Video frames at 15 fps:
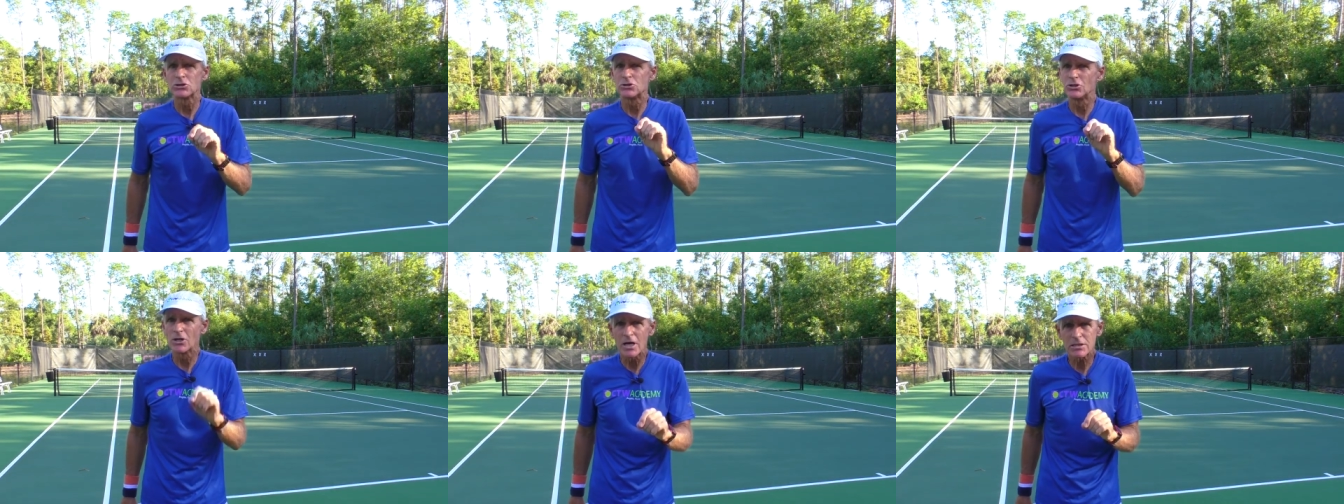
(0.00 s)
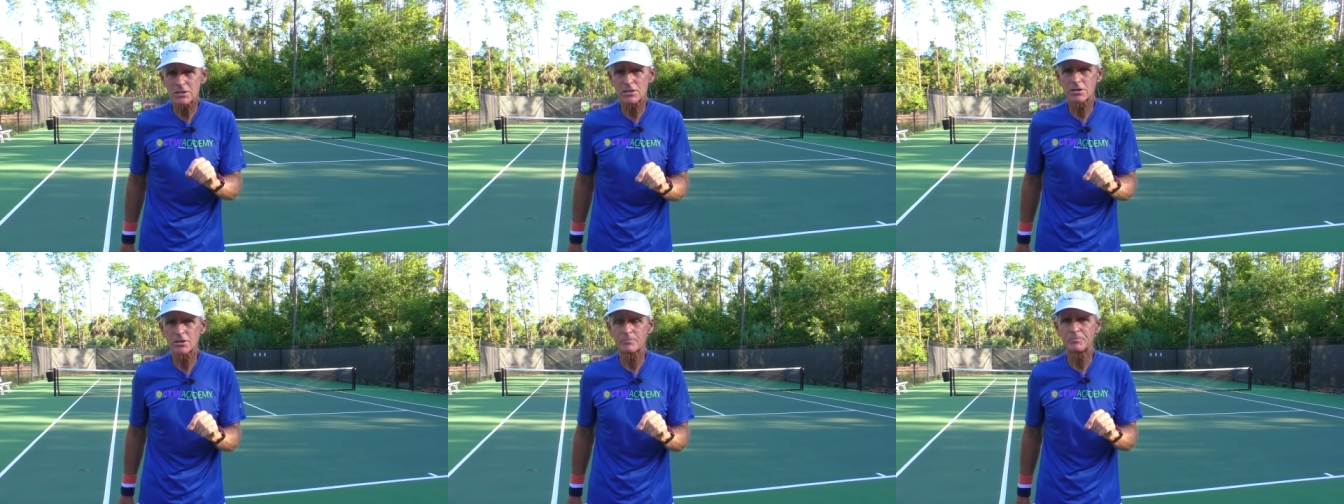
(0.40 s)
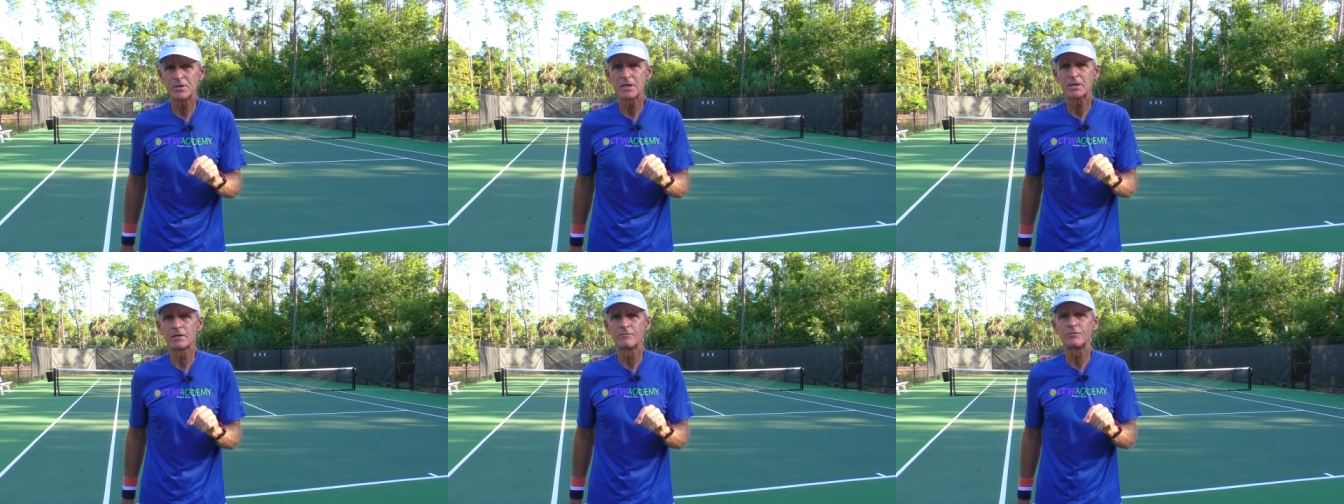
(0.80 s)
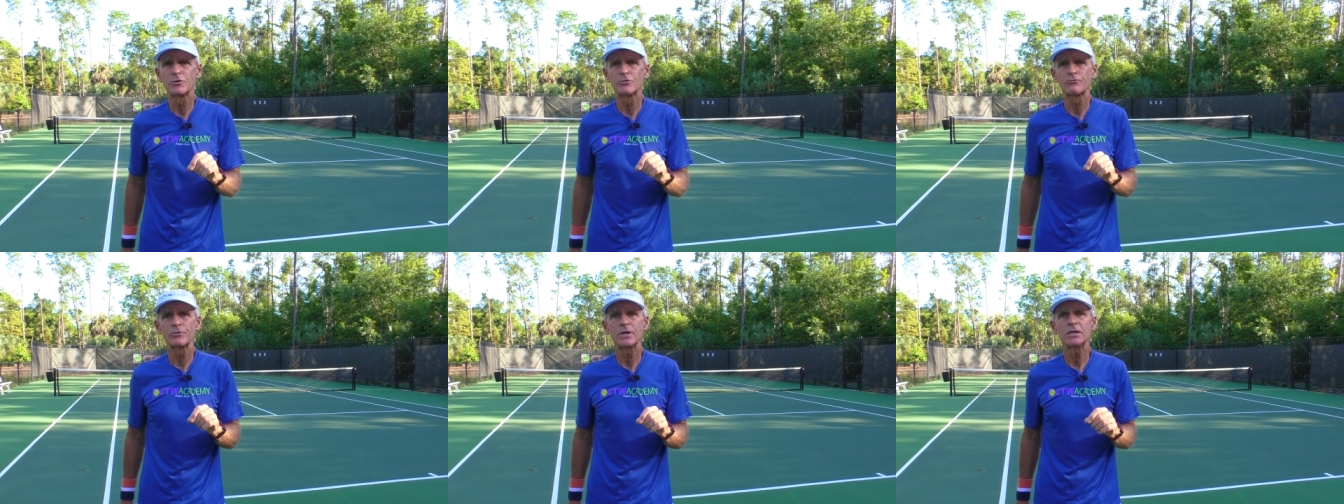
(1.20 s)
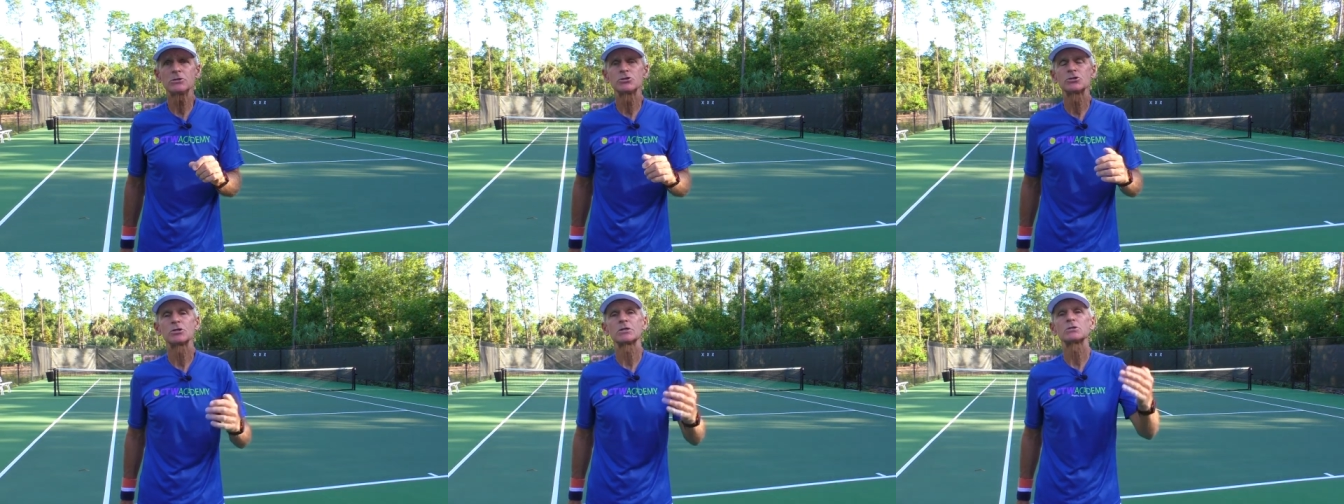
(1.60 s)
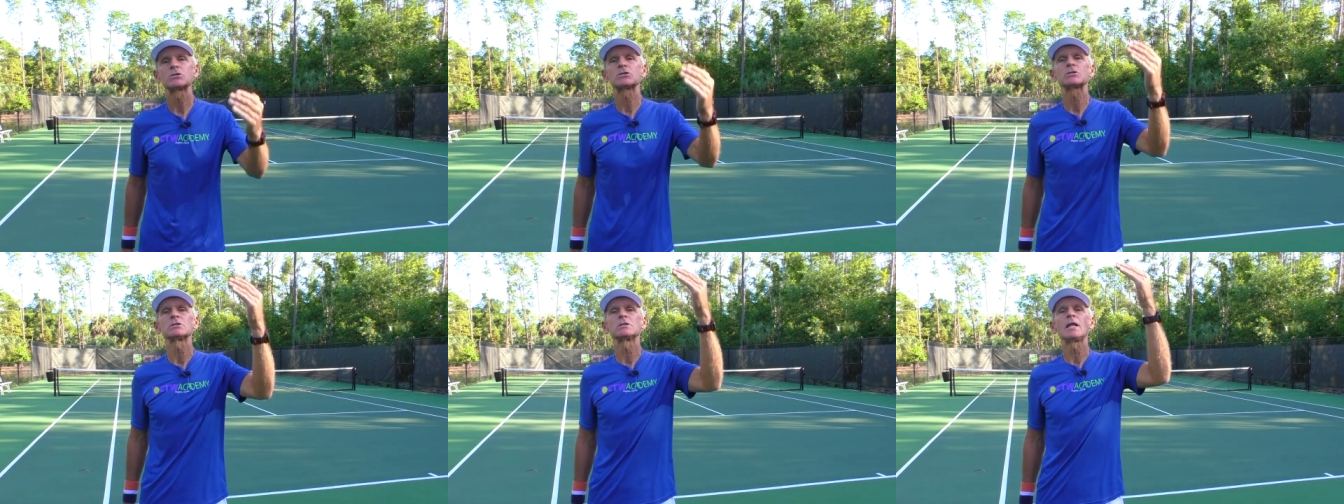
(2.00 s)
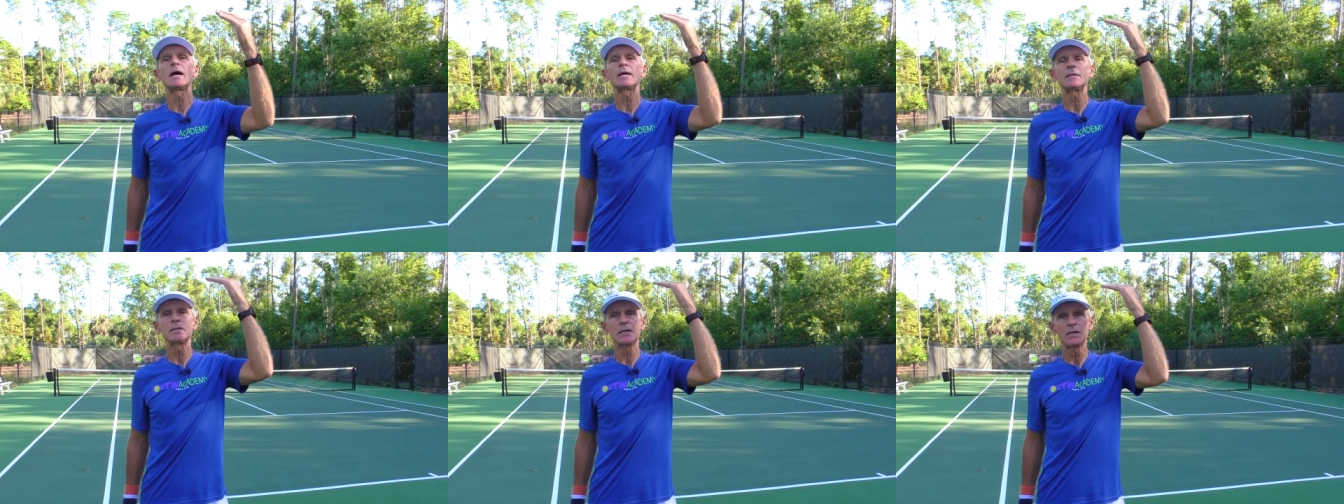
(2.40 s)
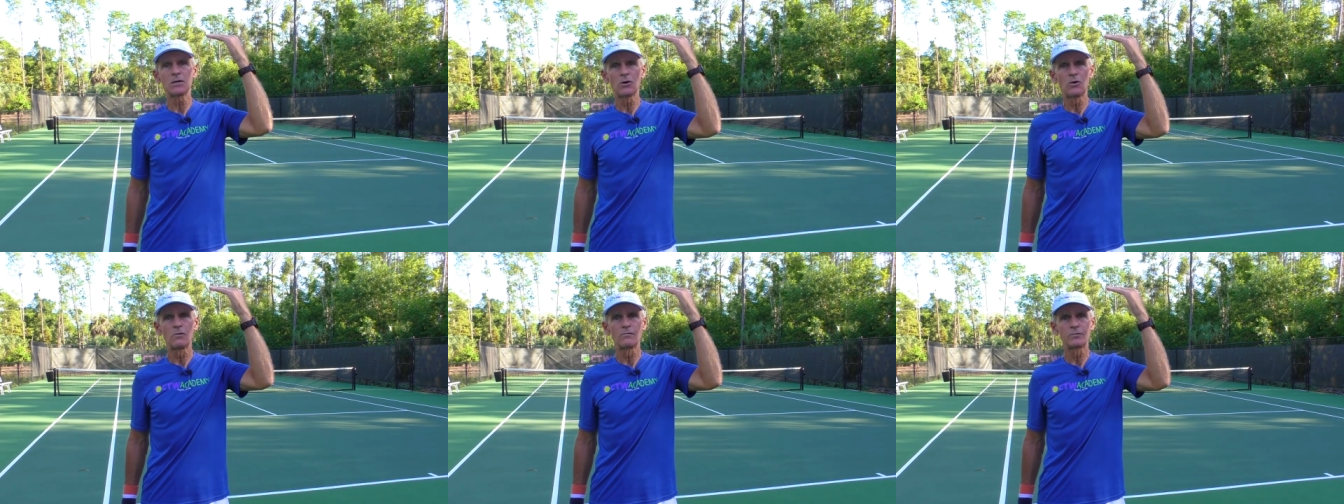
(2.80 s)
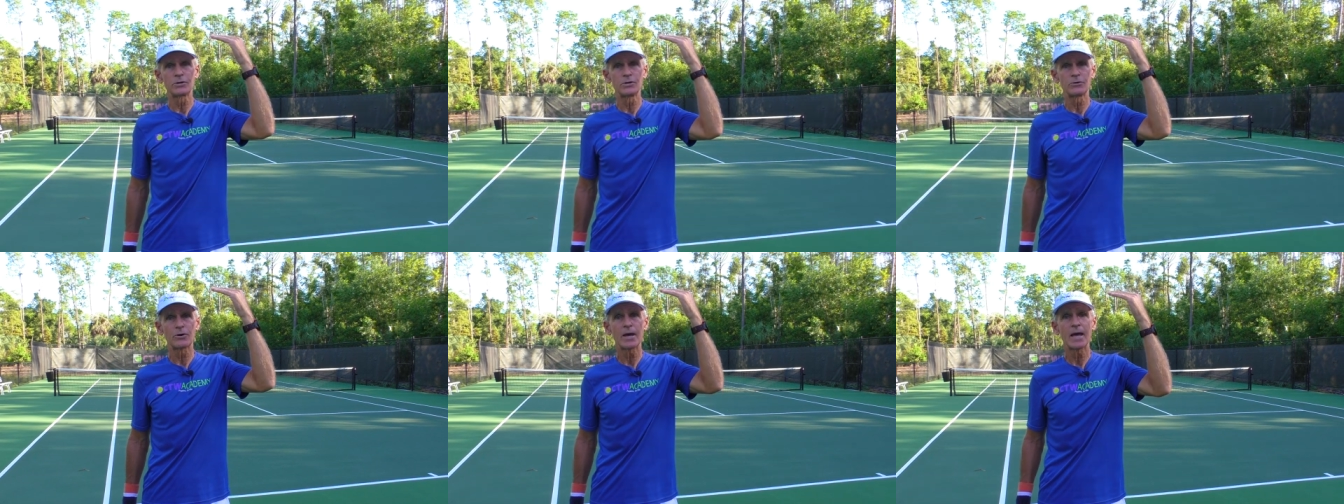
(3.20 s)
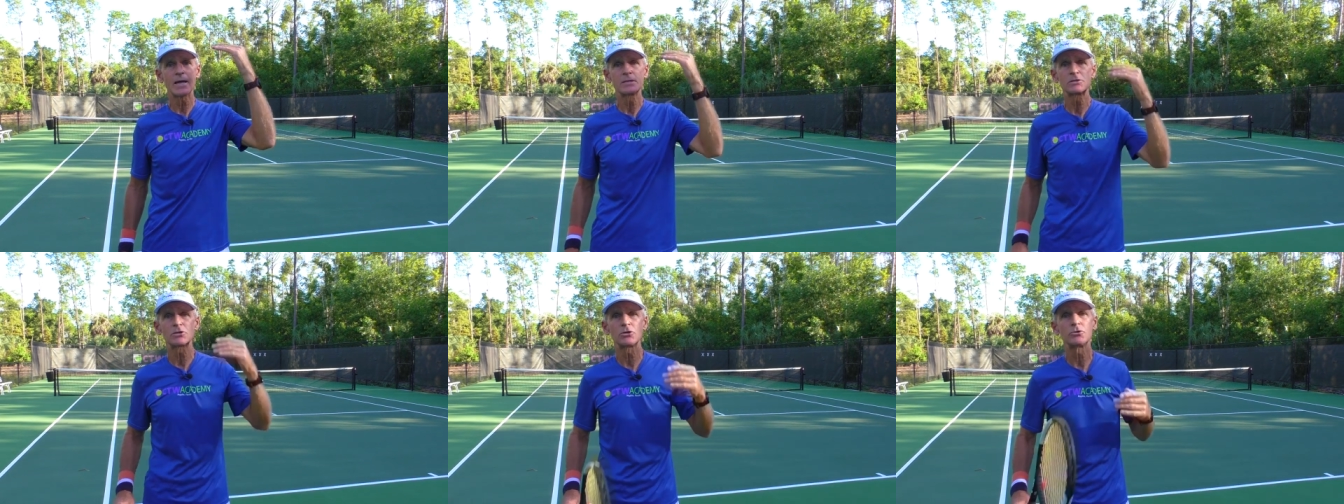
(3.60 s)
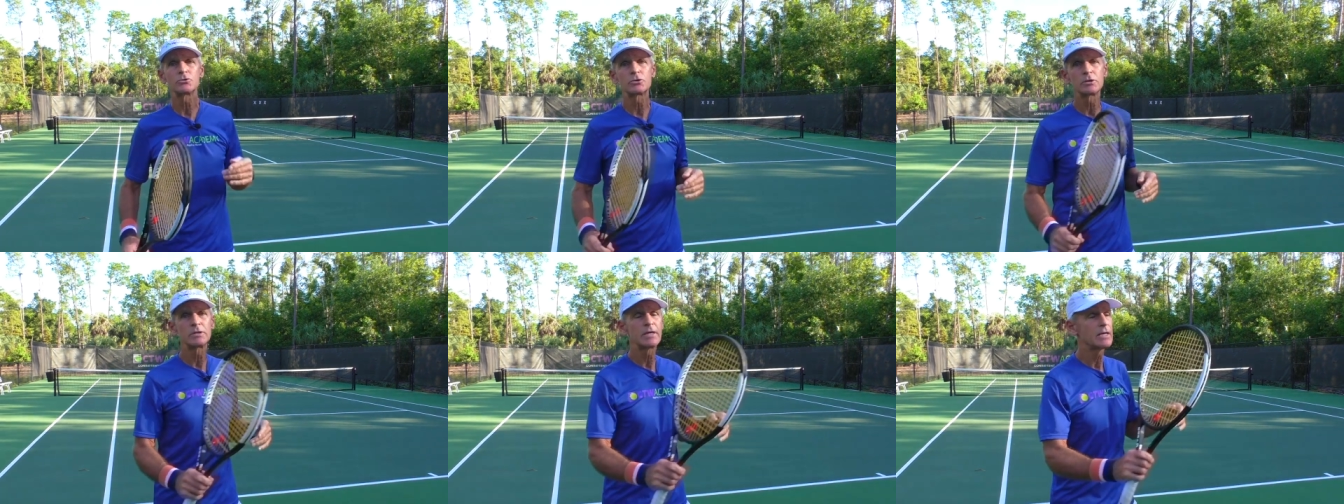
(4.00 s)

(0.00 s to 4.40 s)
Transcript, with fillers: just to the peak of your reach, slightly over your head so you can